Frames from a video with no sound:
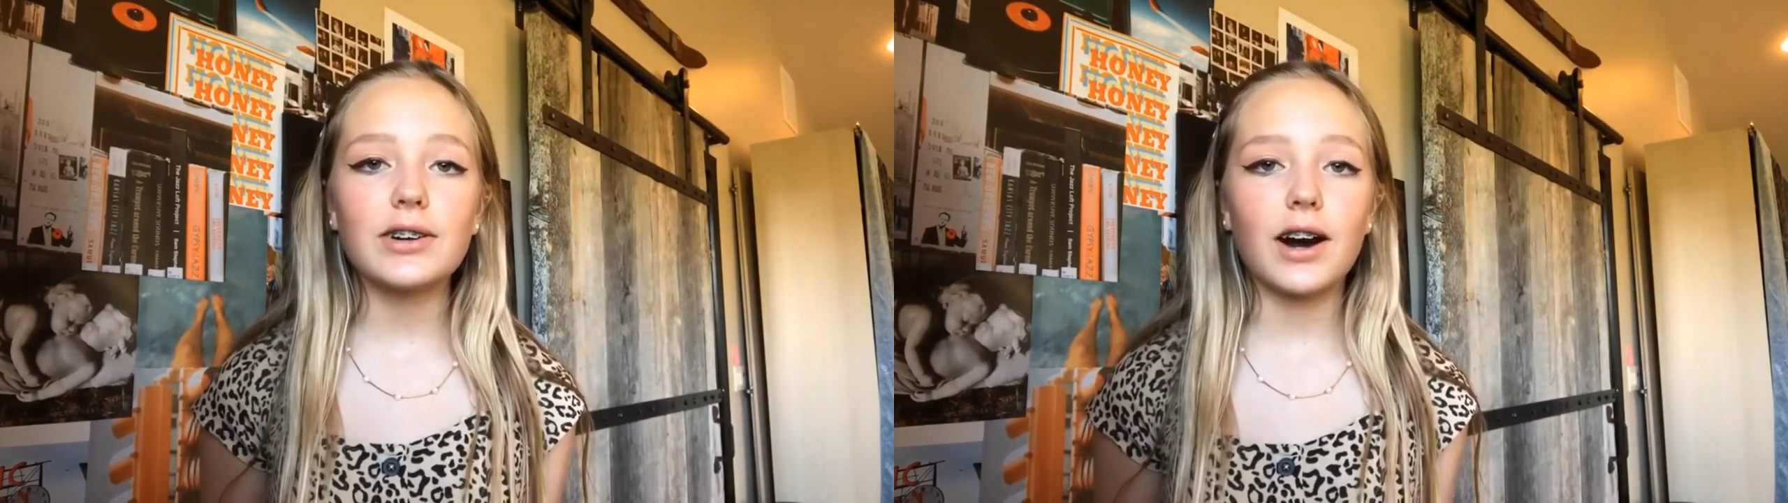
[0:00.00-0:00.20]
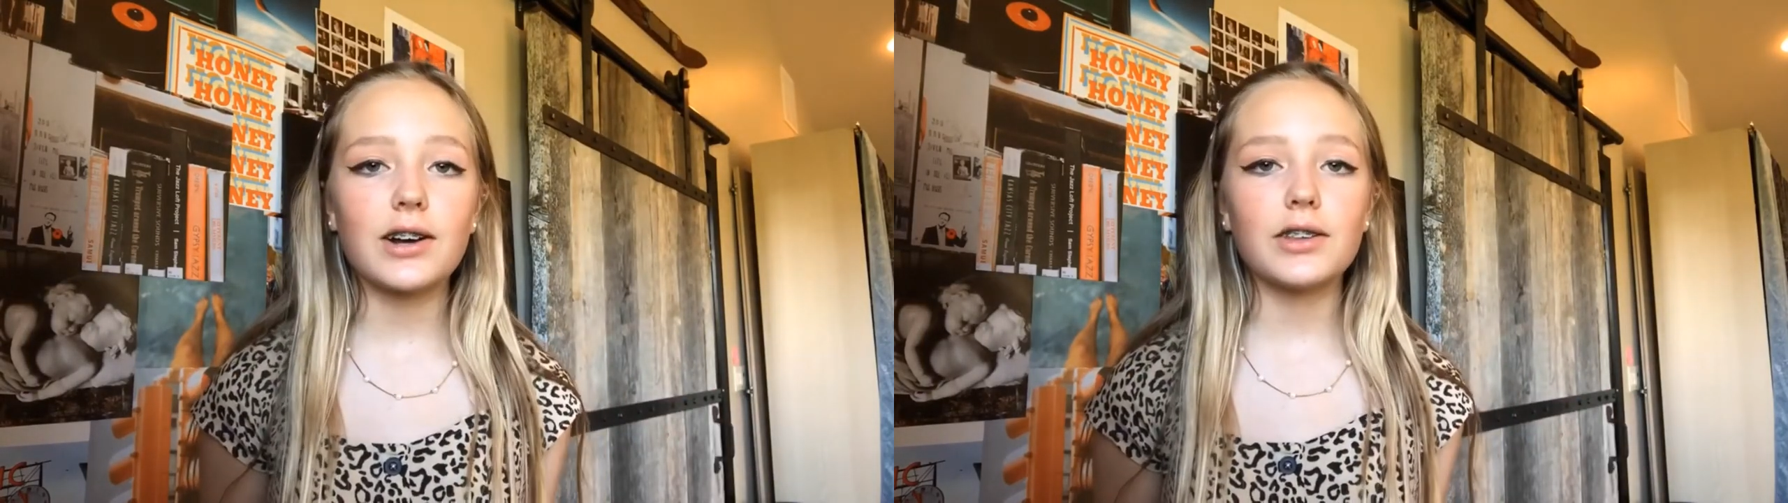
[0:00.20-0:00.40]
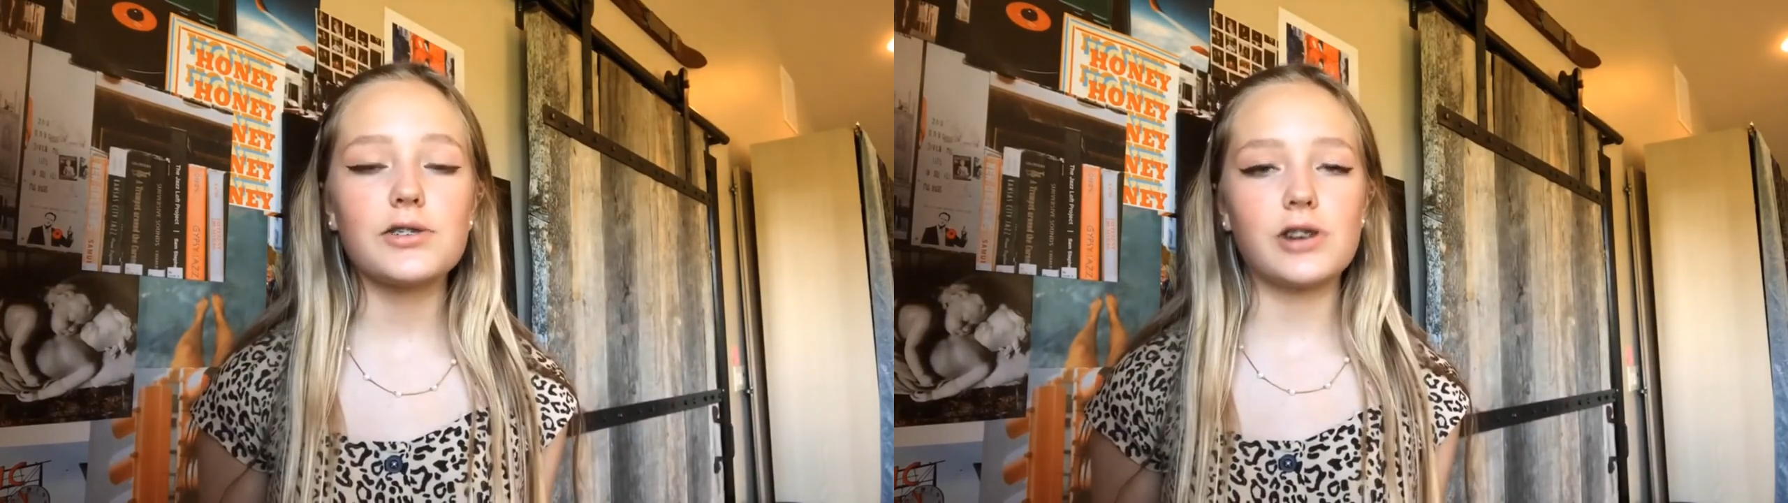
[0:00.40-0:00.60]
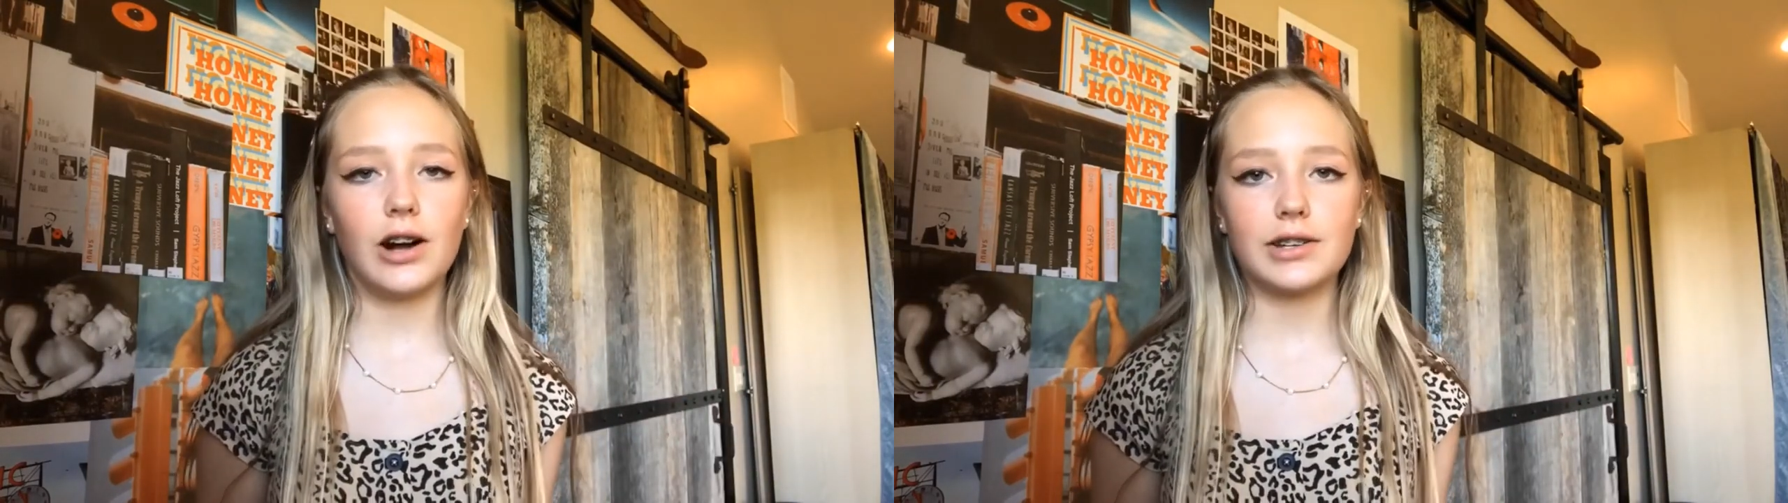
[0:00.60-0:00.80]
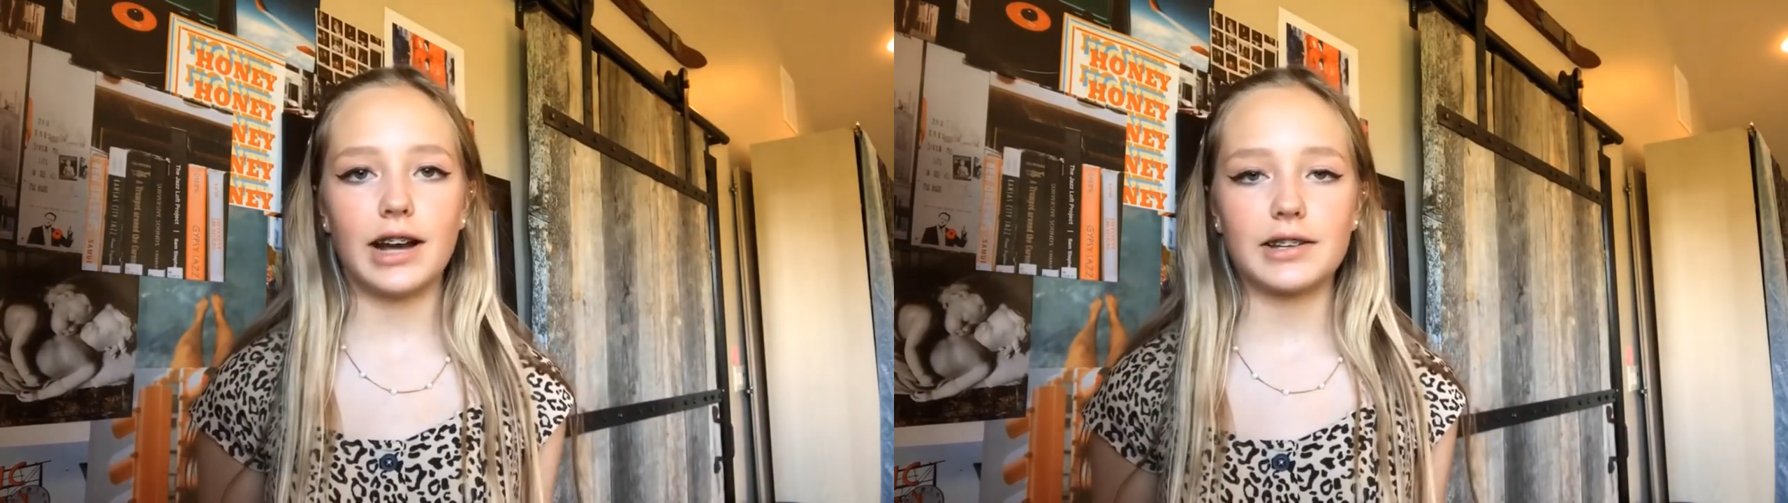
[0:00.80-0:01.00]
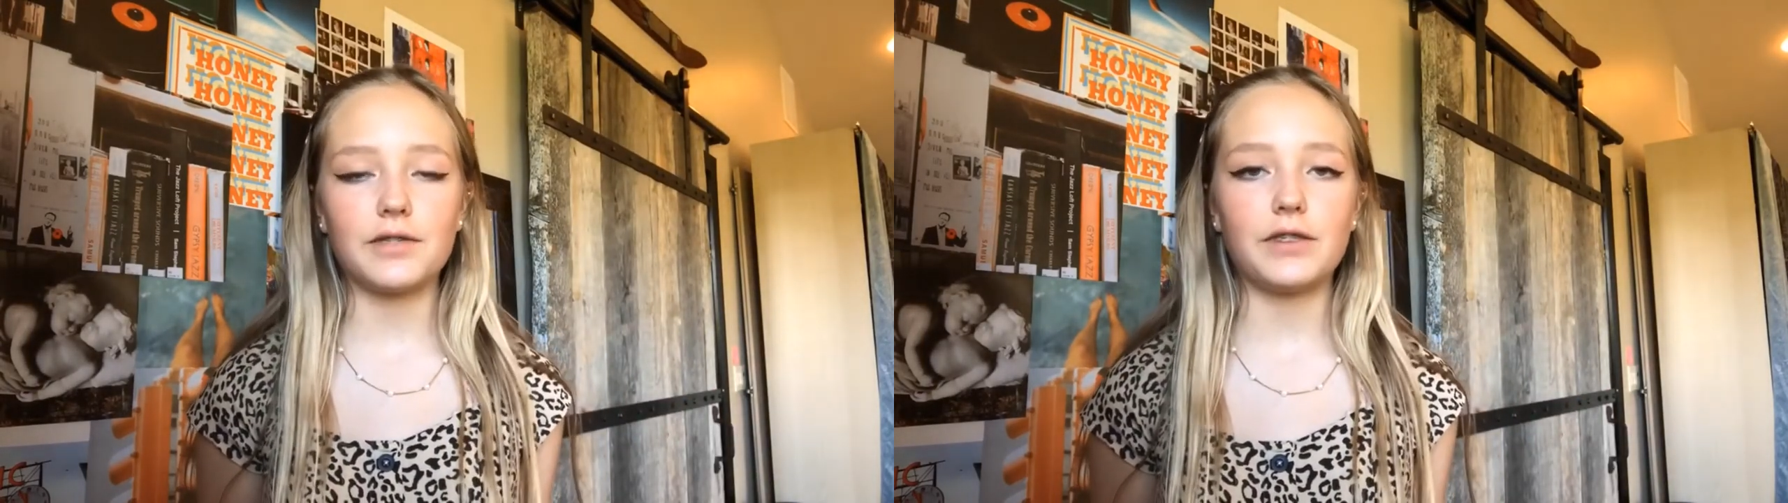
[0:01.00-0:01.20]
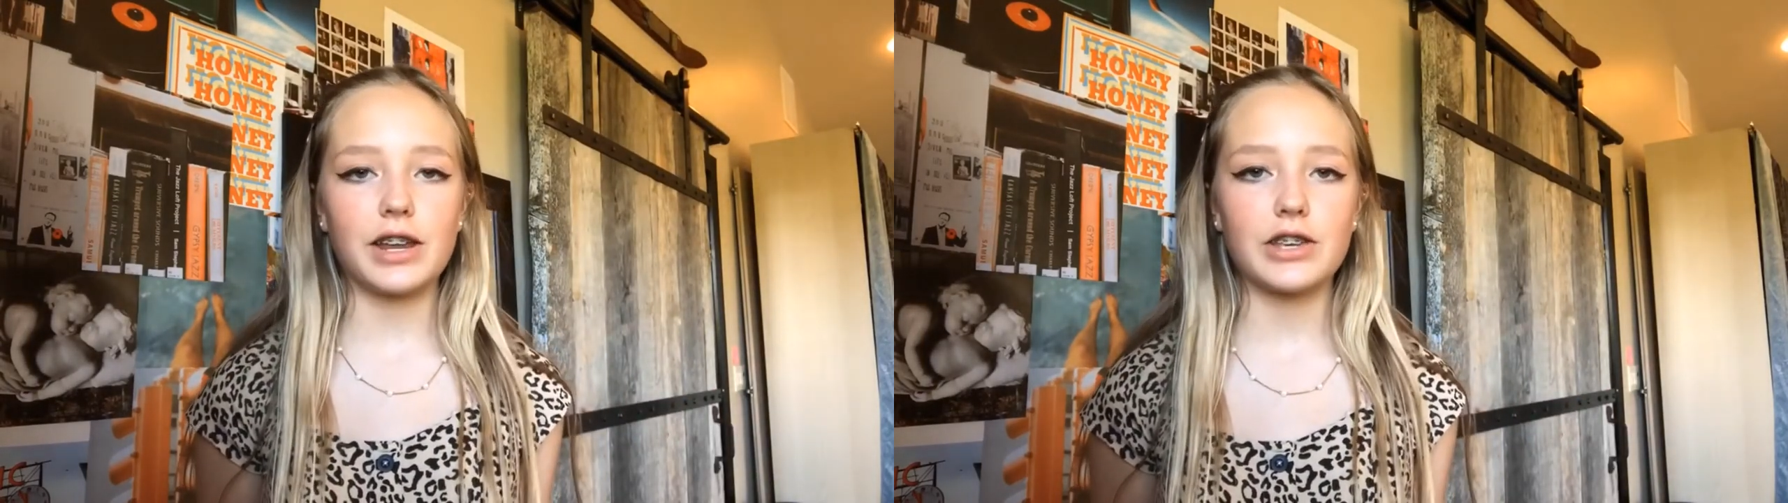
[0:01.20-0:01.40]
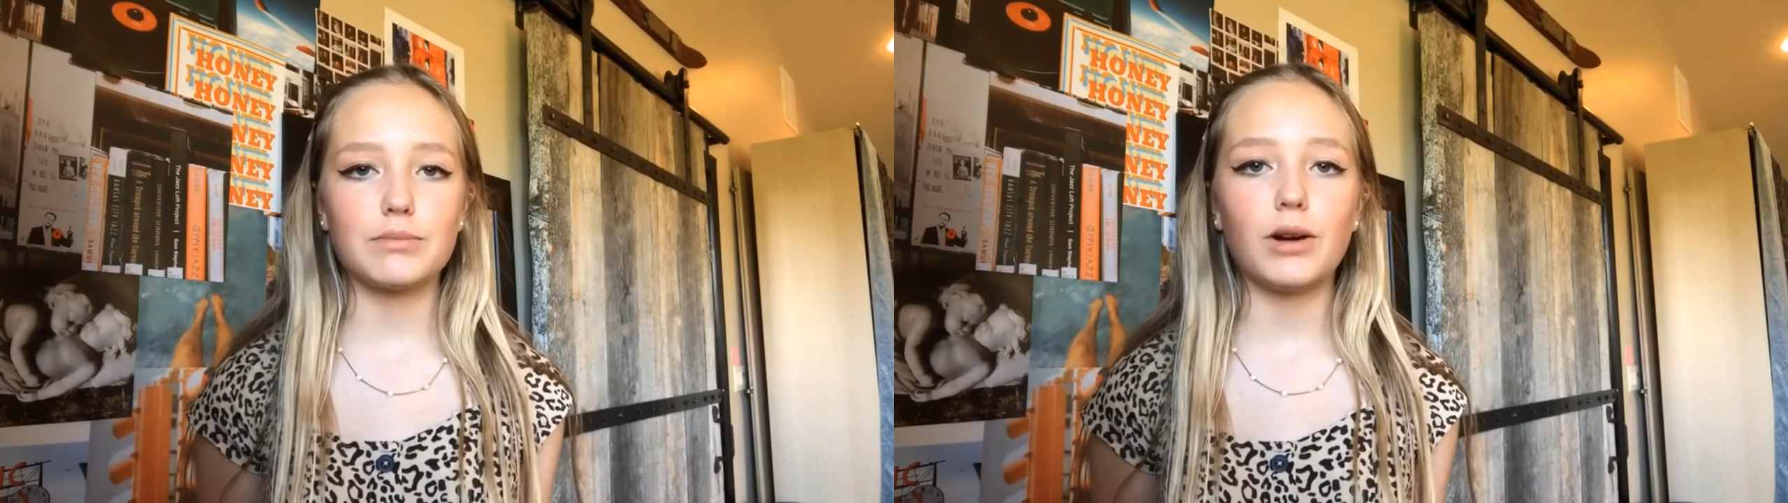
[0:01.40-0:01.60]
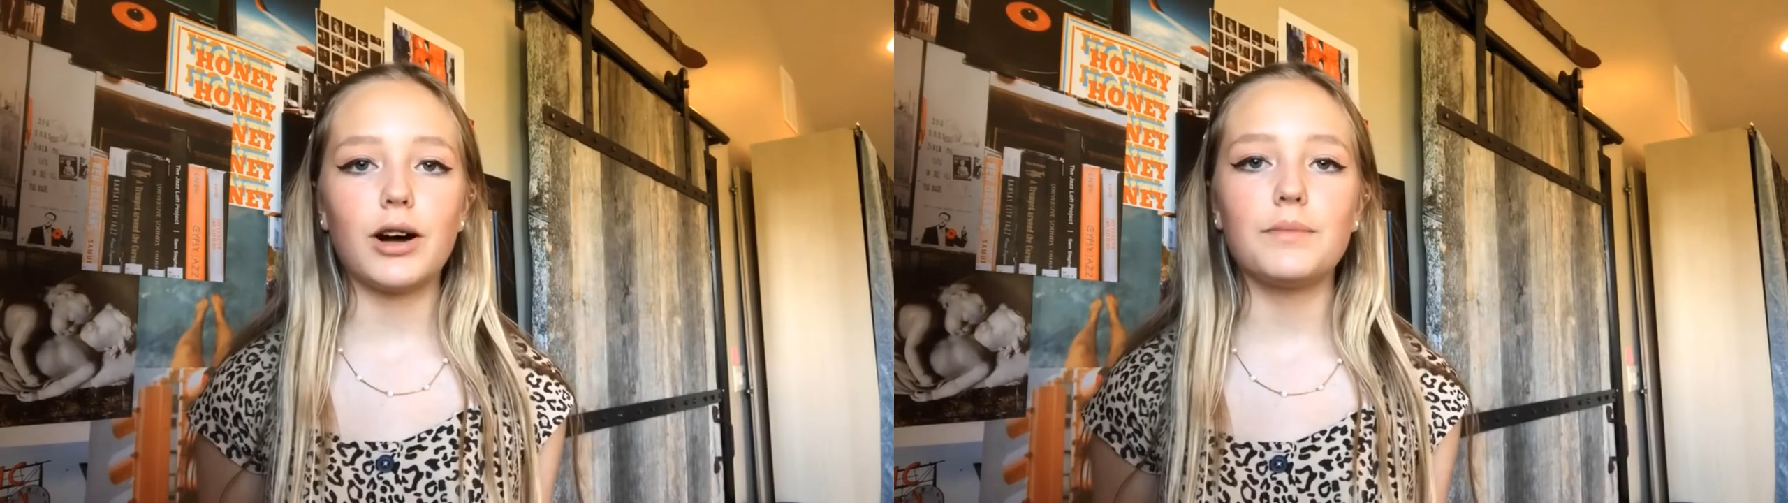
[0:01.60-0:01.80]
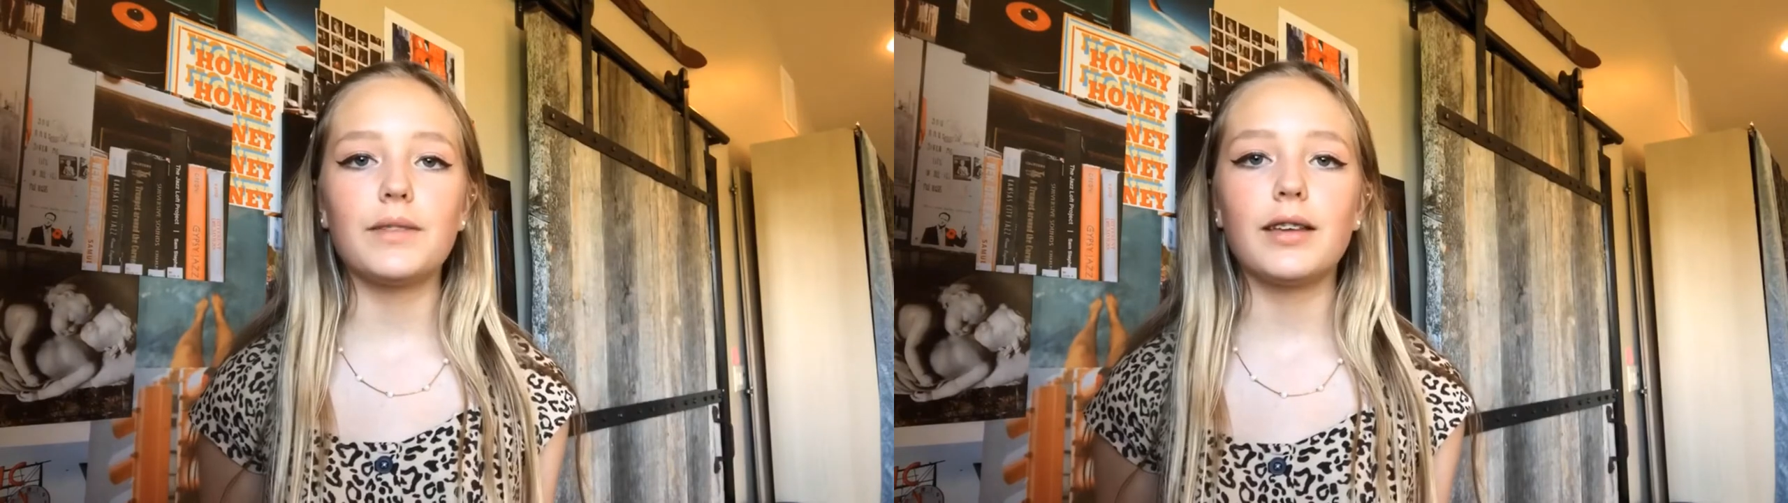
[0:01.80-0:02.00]
Harlow contacted Phineas'
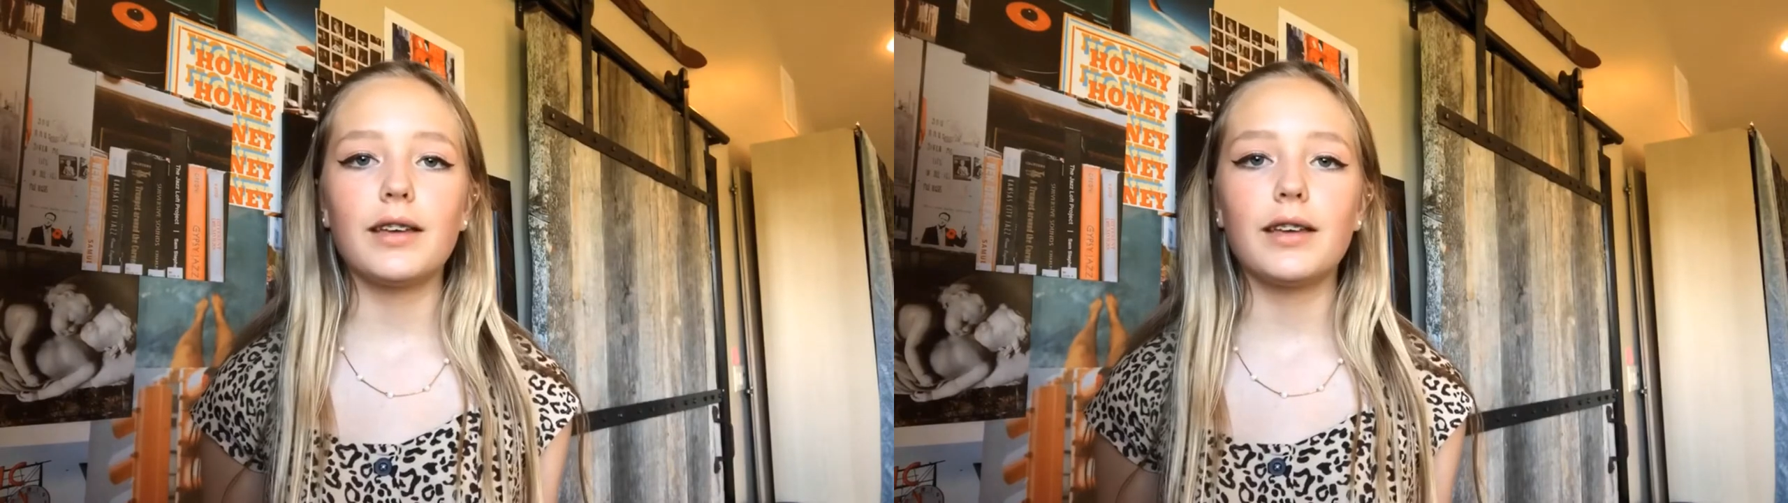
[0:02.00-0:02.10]
mom